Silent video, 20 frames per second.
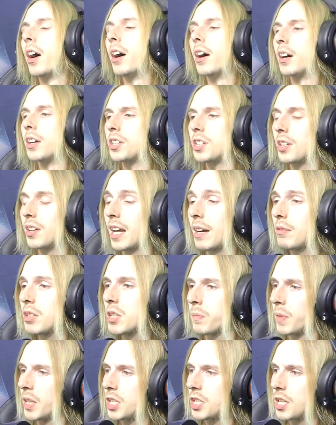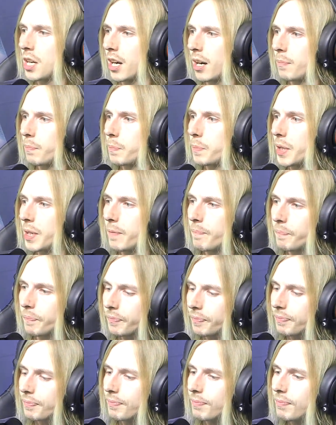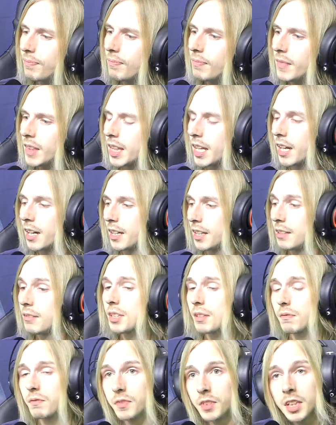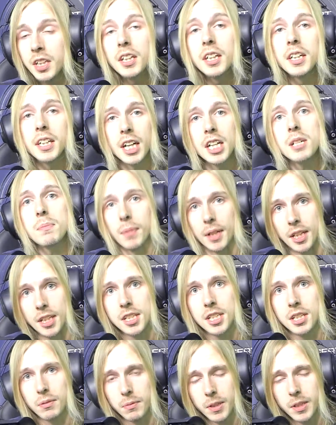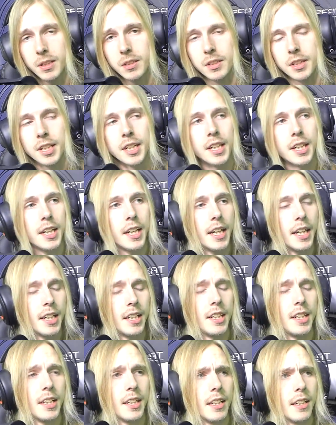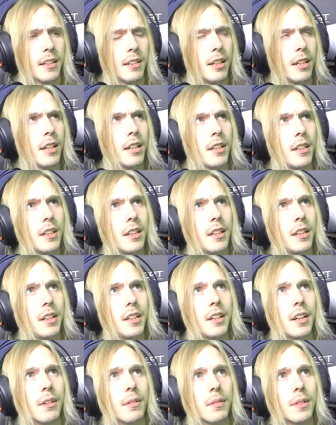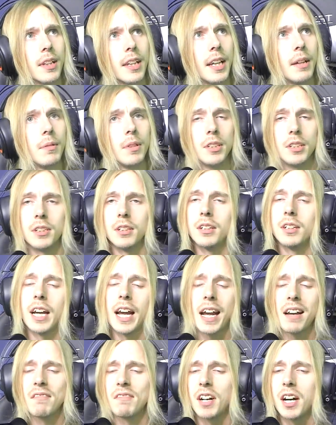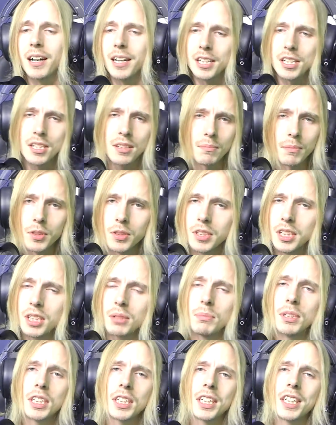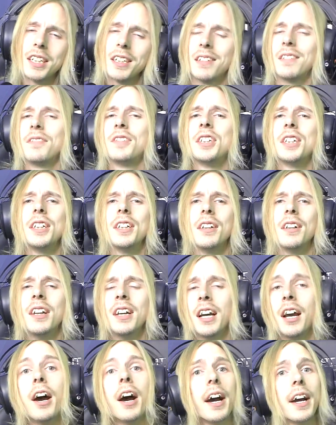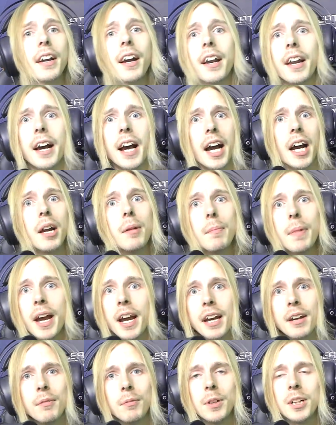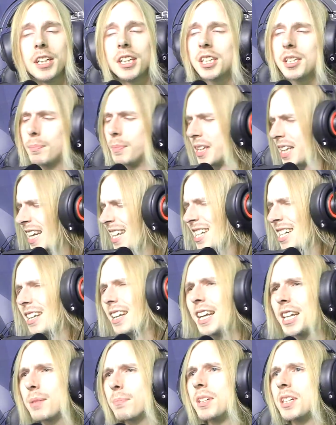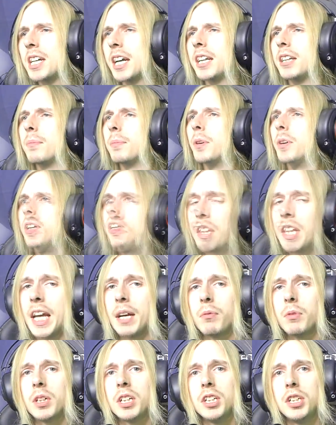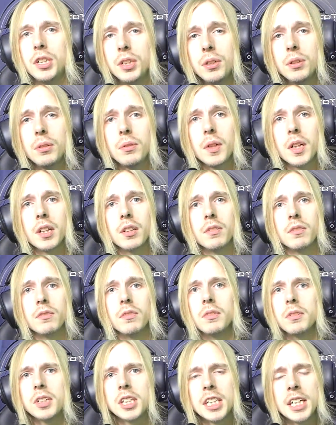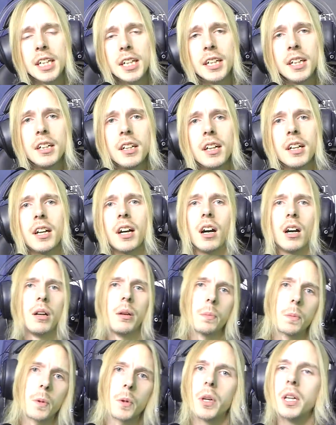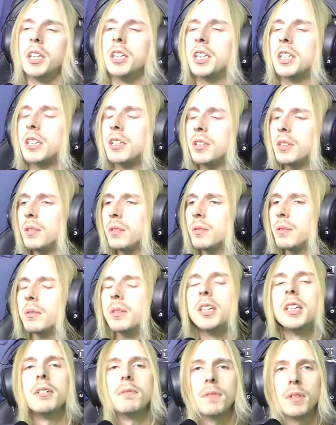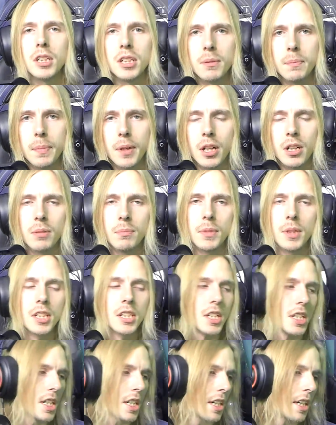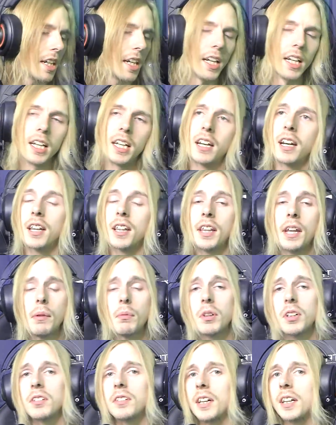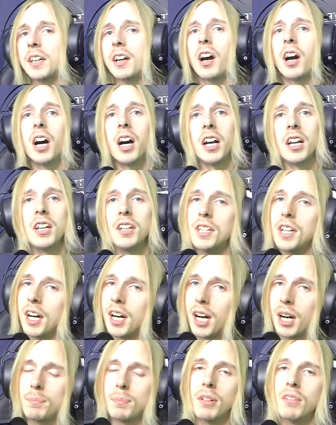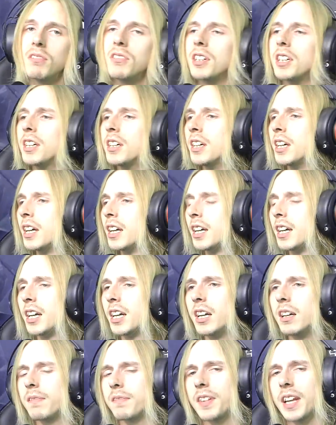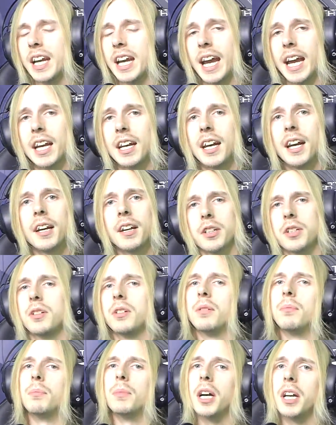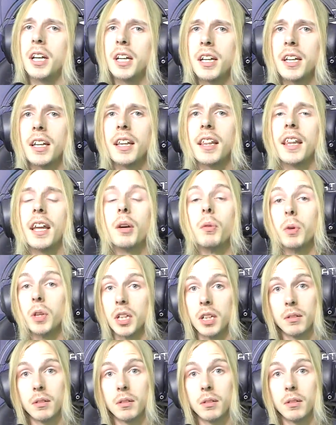So that was my job, but it was a really nice place to work, and they would have awesome Christmas gifts, and I got an iPad once, but that's beside the point. They would do routine upgrades to different departments, and they were like on top of it. If they had extra money, they would